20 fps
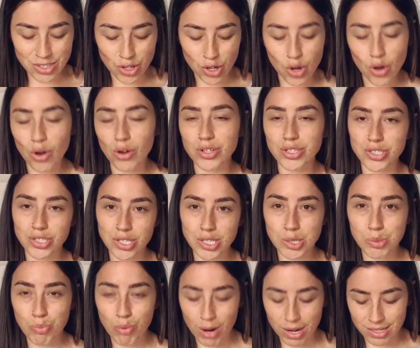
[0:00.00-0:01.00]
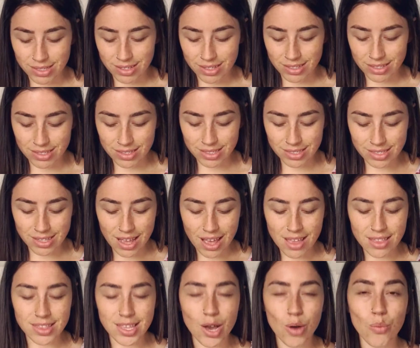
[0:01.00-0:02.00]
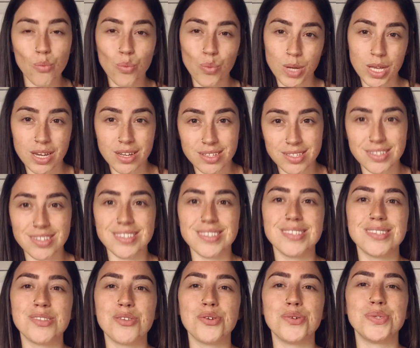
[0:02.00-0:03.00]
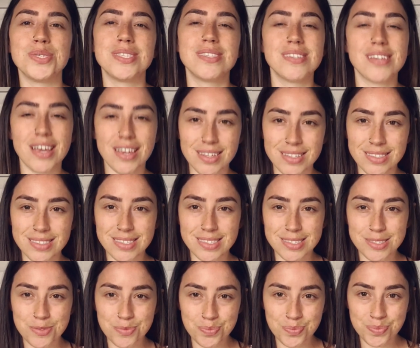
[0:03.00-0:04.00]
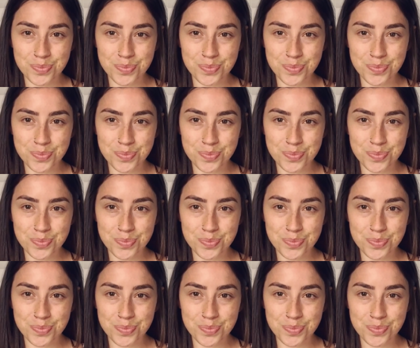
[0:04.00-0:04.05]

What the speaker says: the conscious presence that witnesses those states.